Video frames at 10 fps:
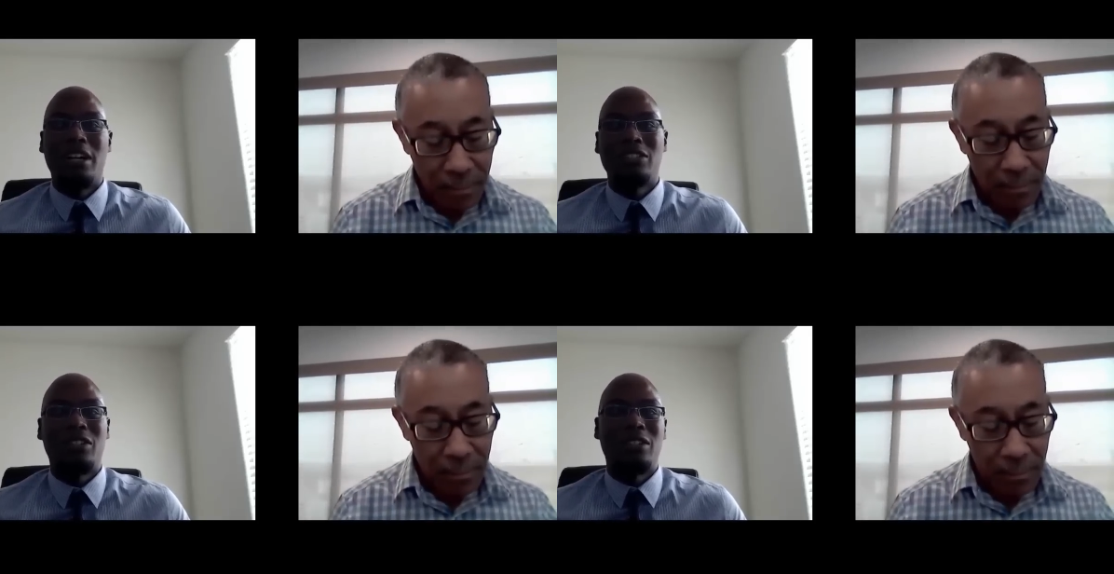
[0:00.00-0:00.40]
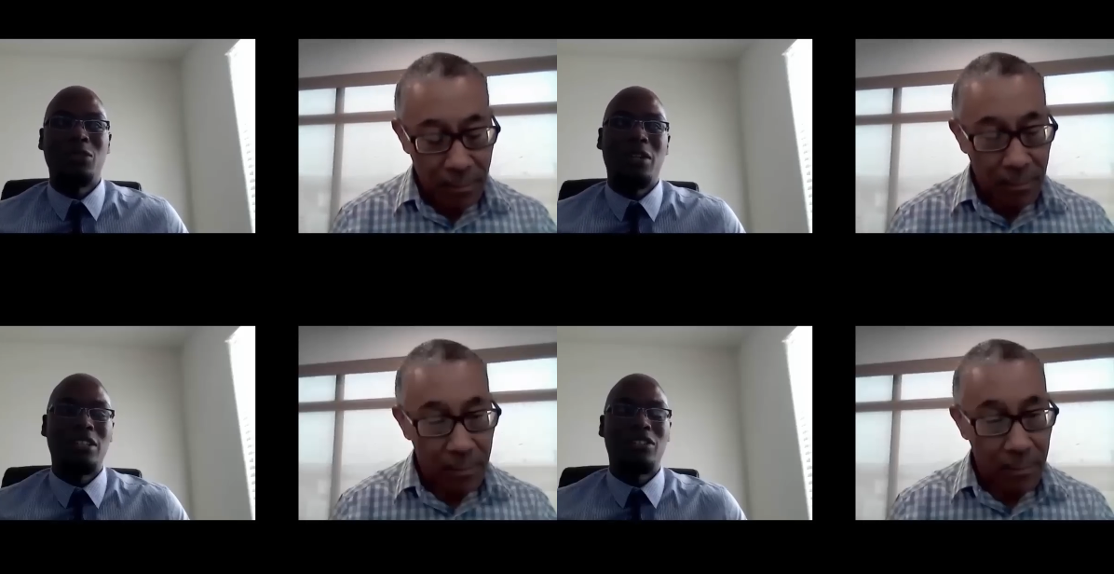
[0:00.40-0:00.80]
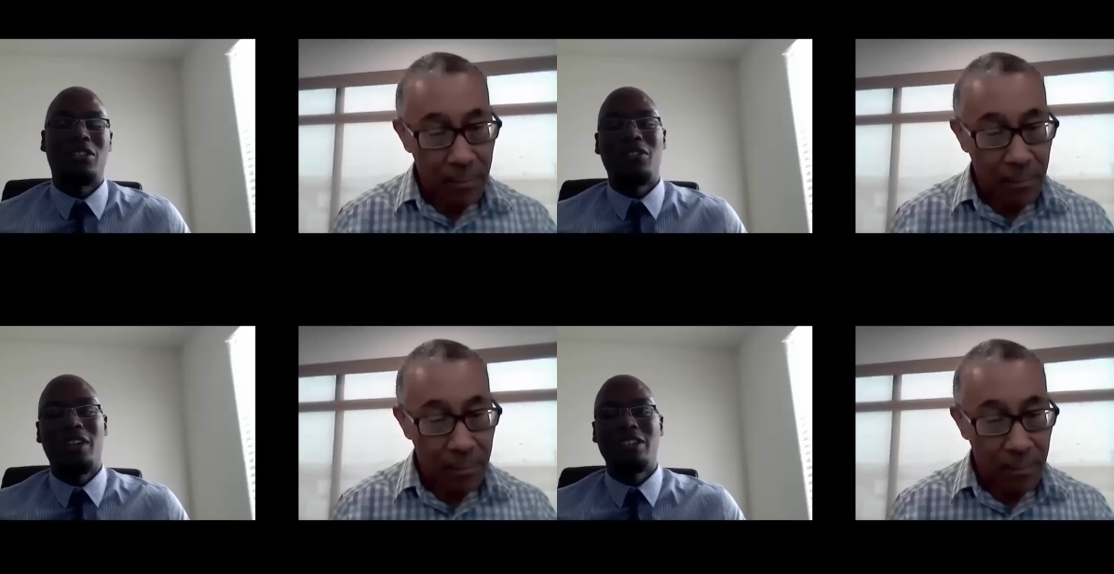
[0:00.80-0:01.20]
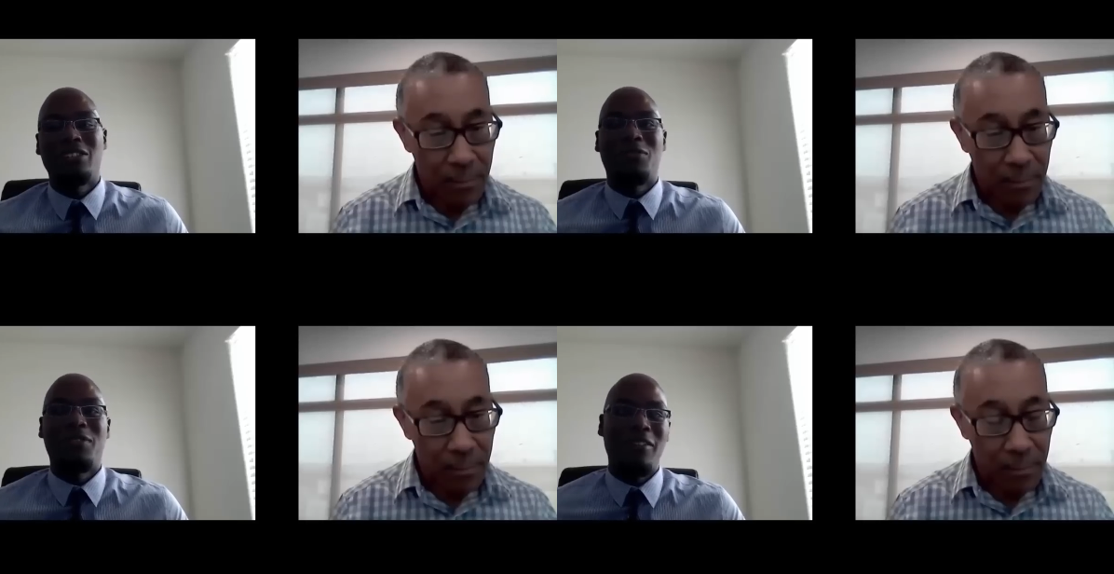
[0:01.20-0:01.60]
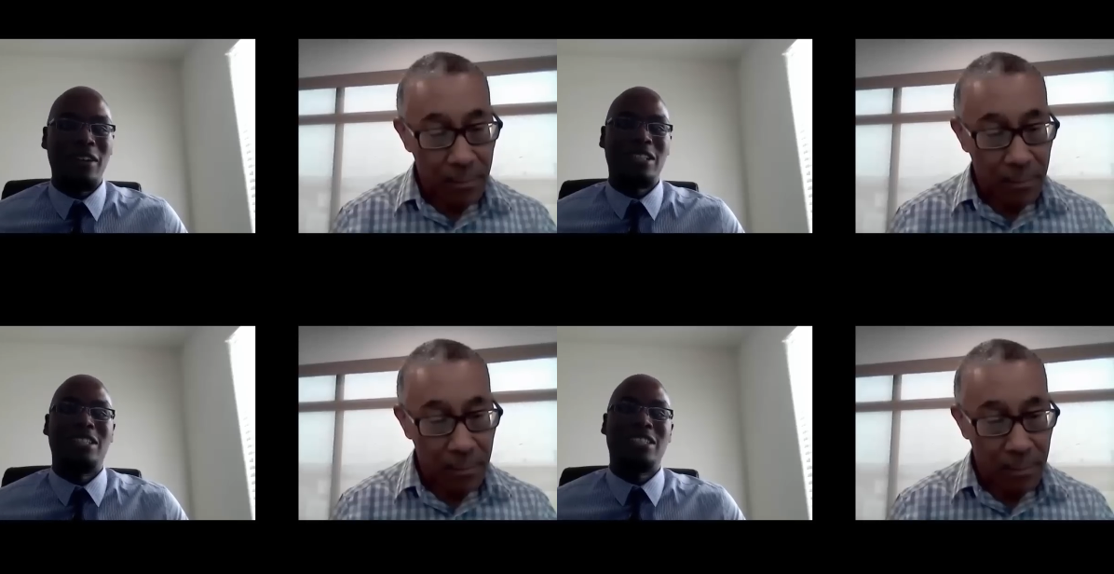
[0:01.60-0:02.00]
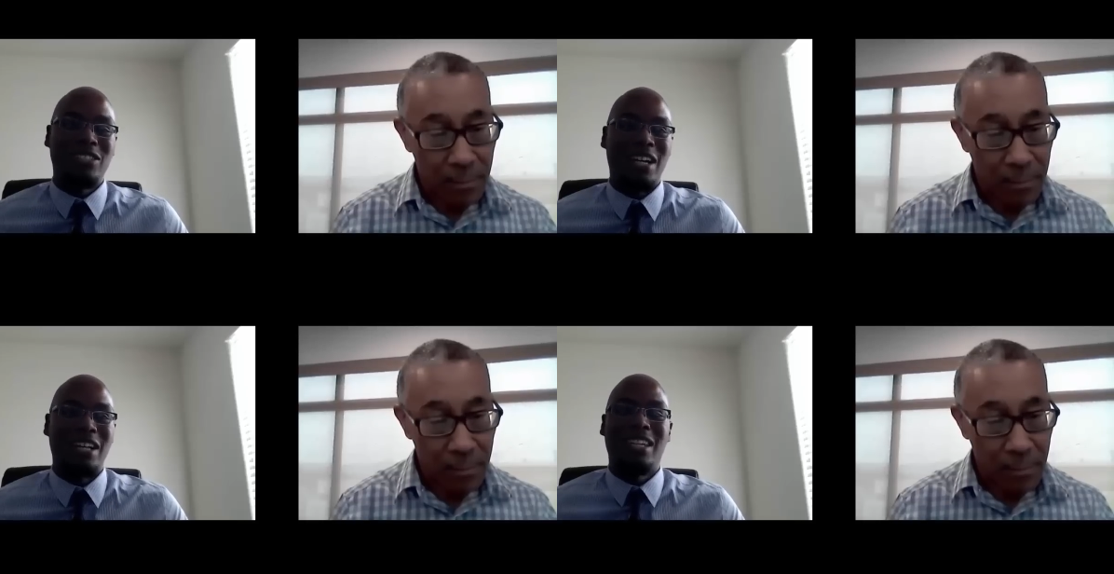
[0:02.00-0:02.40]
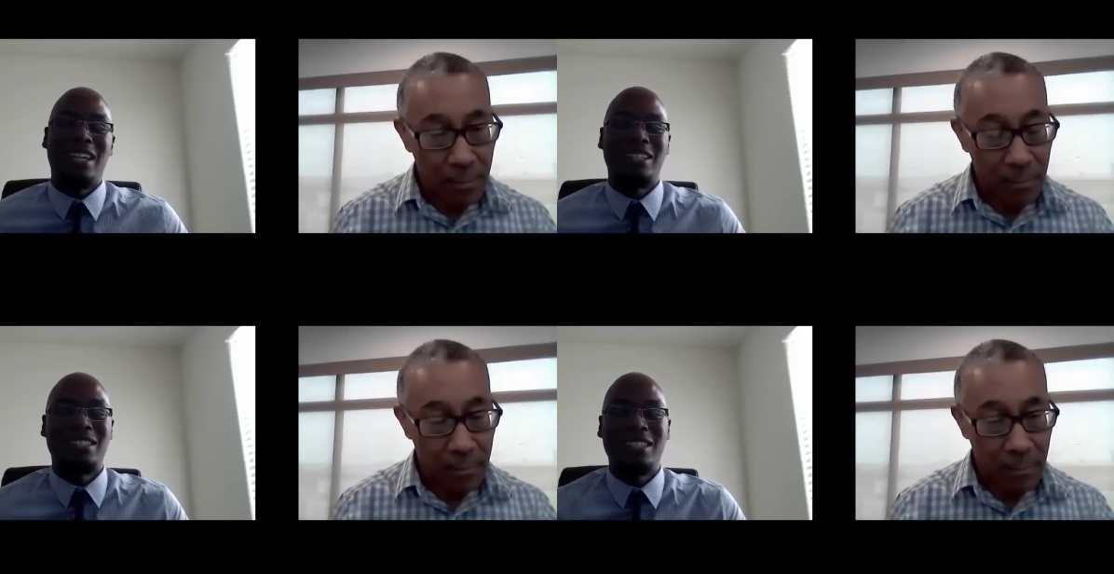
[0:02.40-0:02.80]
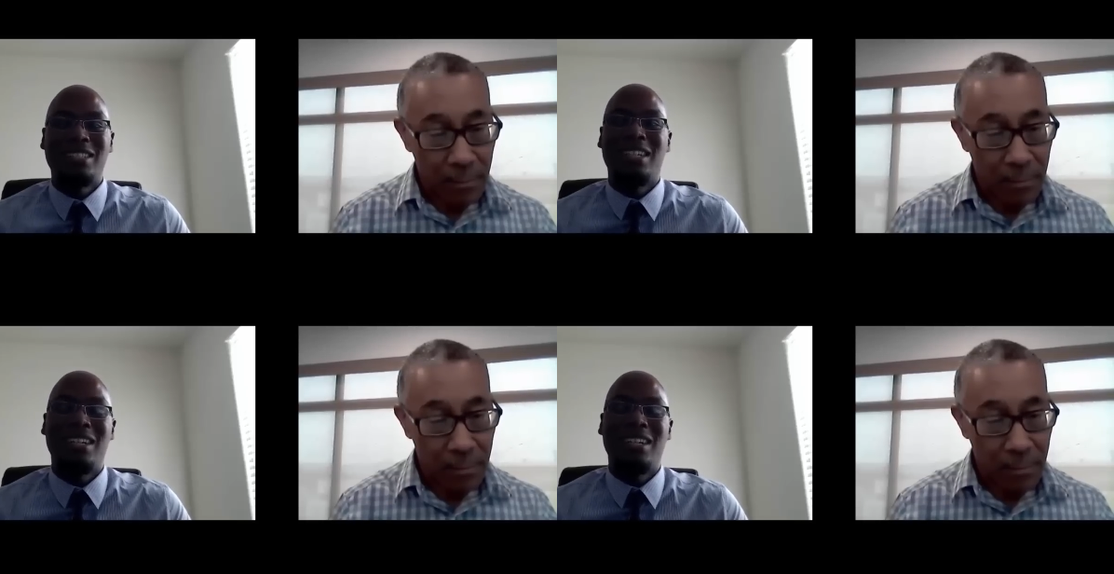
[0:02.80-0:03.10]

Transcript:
Speaker 1: or 200 or 300 or 500, and just trying to stay consistent.